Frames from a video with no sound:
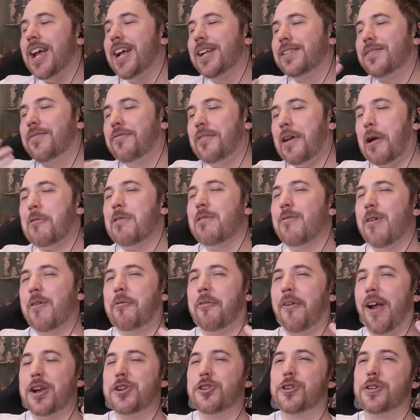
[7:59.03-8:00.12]
It's very
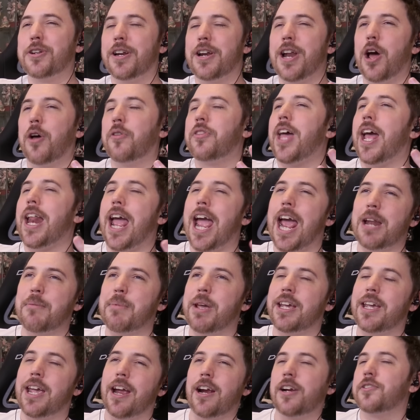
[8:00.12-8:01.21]
refreshing to know that
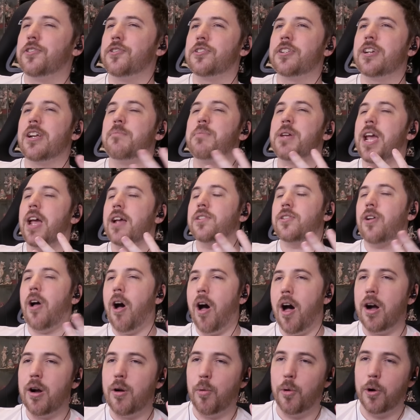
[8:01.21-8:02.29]
anime characters can be as
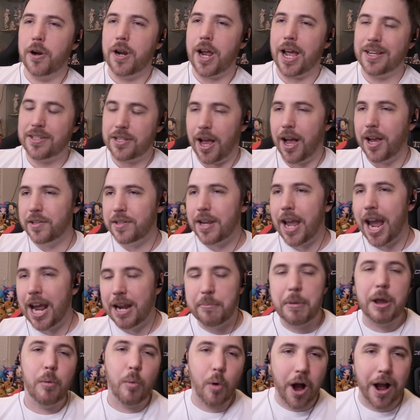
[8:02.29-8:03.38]
awkward as us
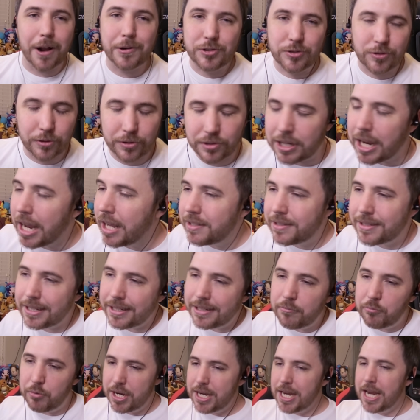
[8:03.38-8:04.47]
anime watchers.
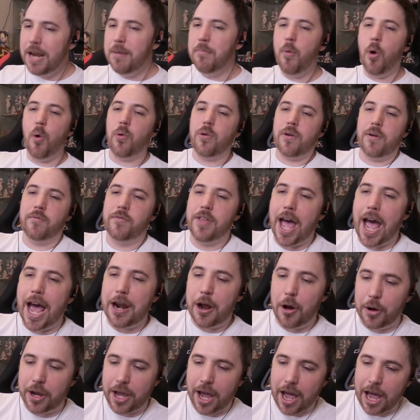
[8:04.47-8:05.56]
We need more of that,
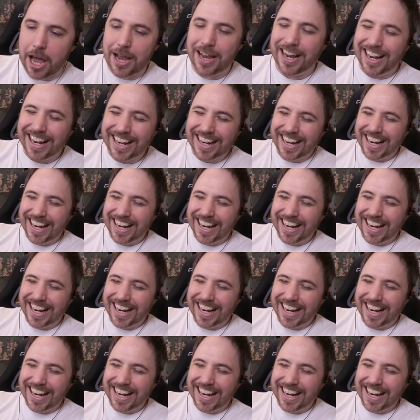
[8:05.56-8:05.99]
okay?